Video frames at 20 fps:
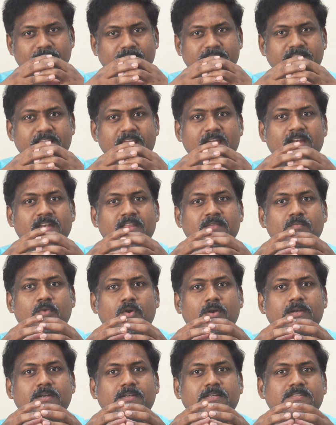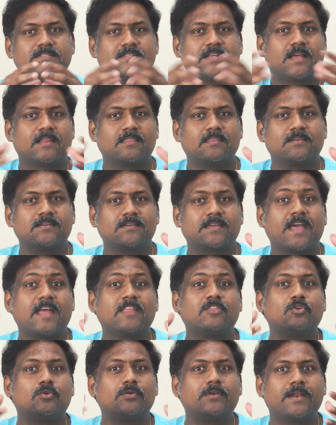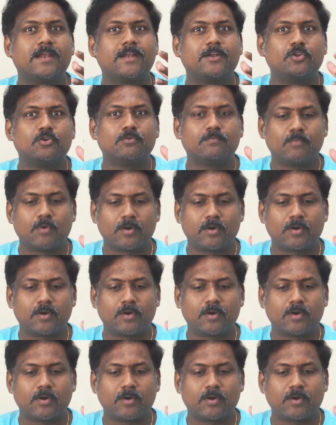CRT monitors are the cathode ray tube